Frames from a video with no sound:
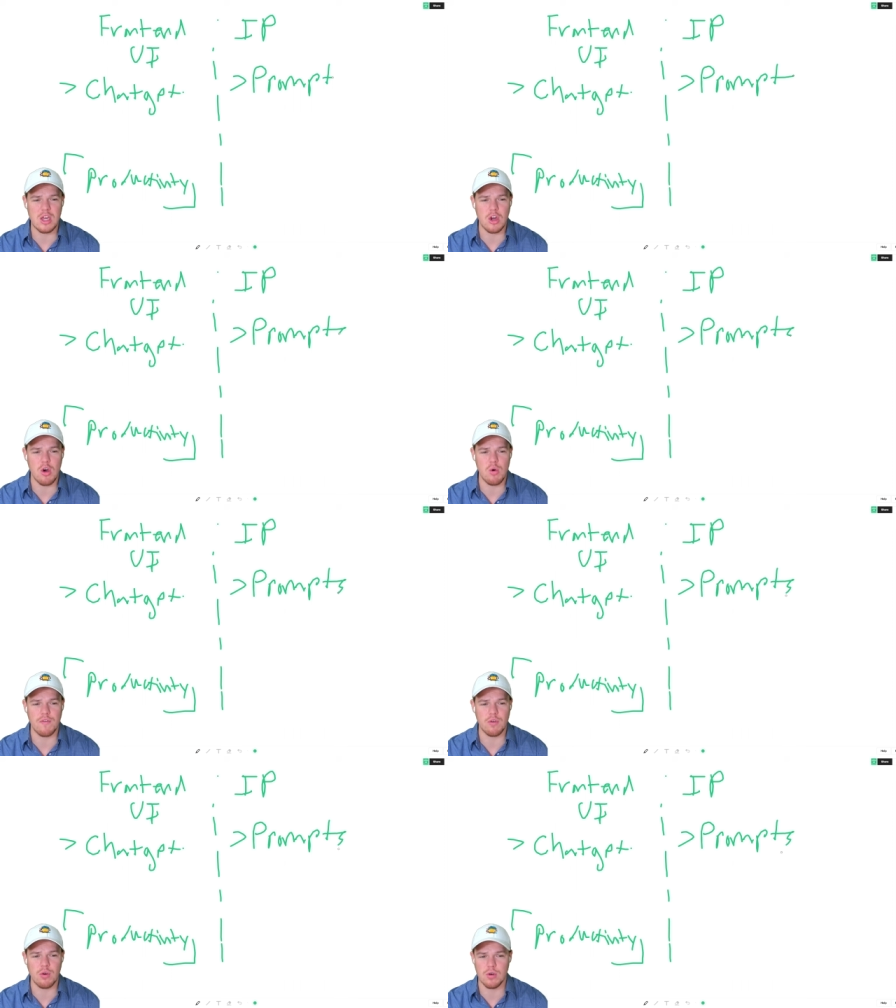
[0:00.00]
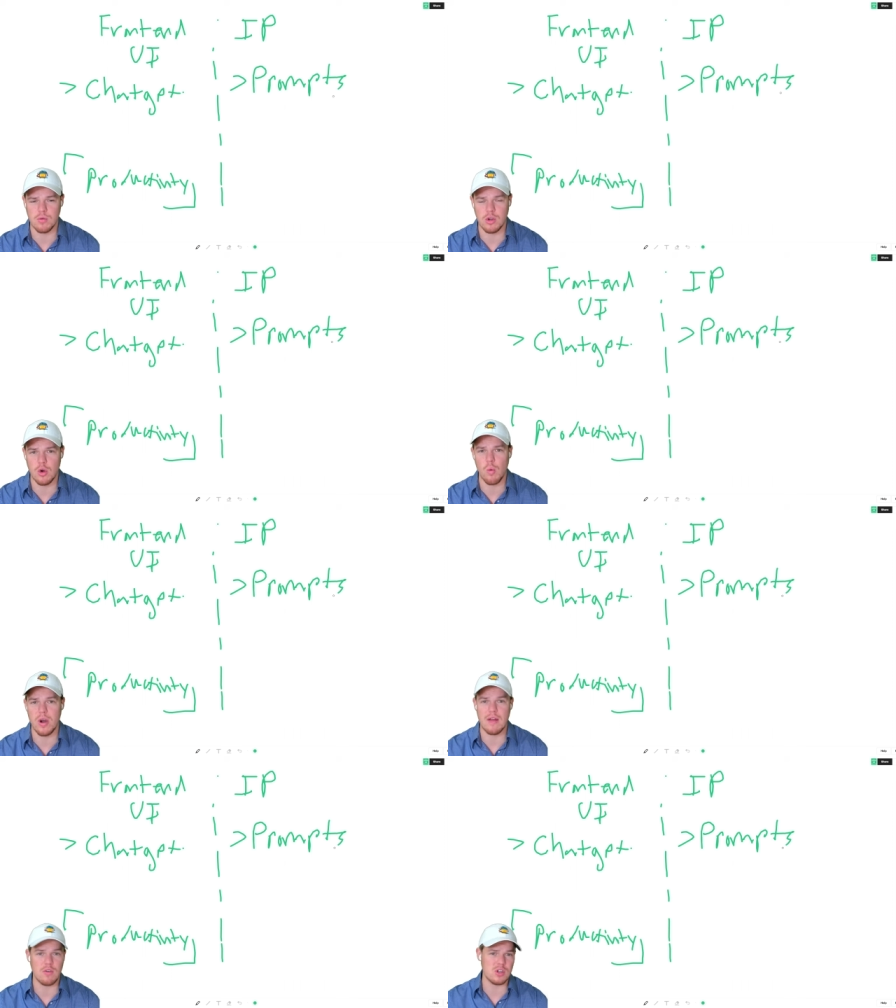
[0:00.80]
code for you know
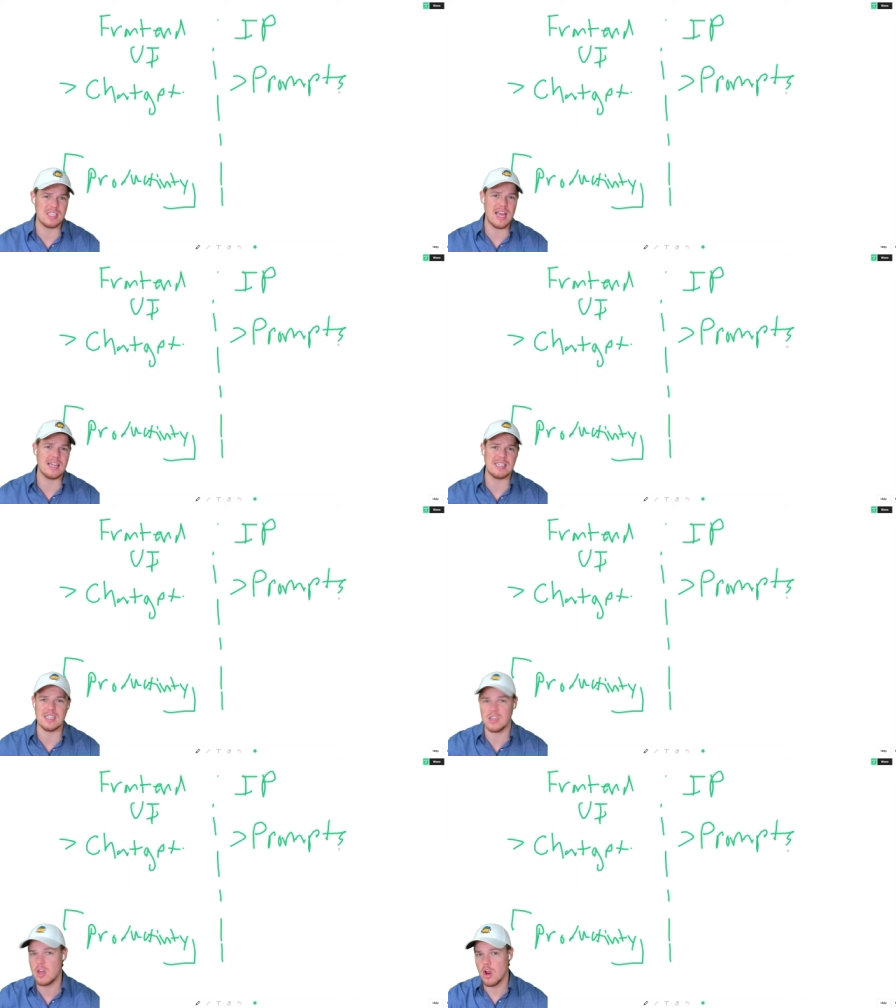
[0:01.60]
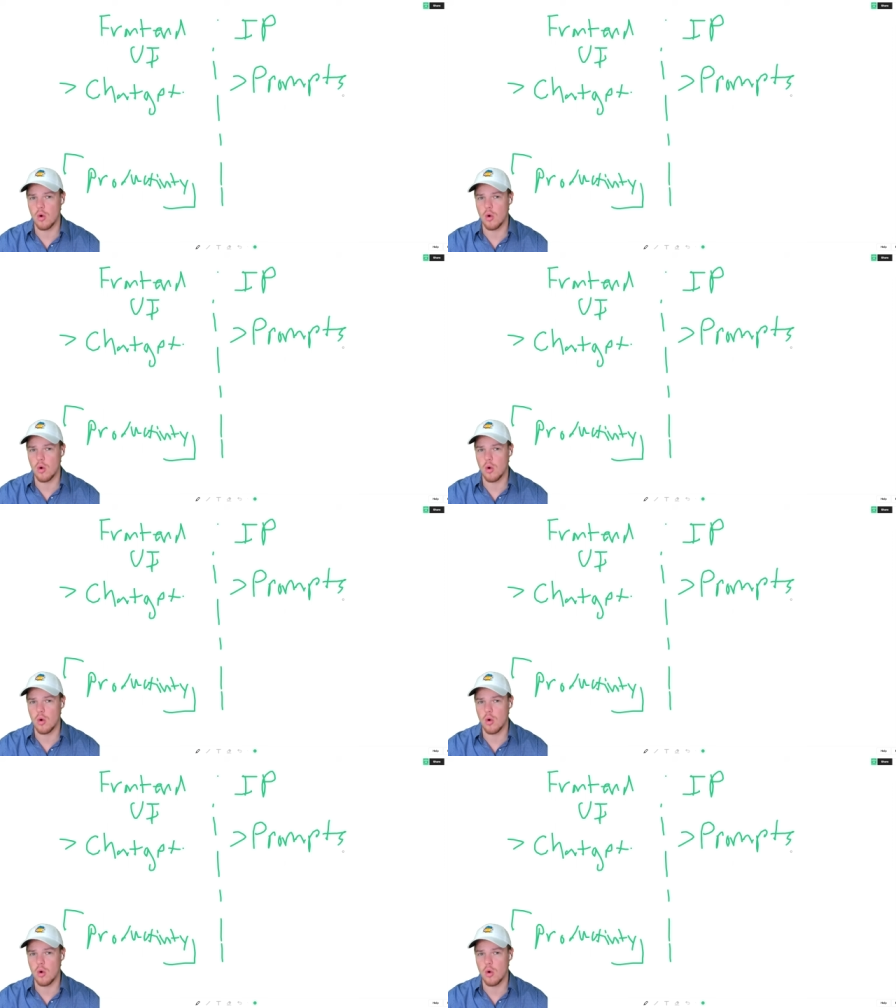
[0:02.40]
whatever your SaaS is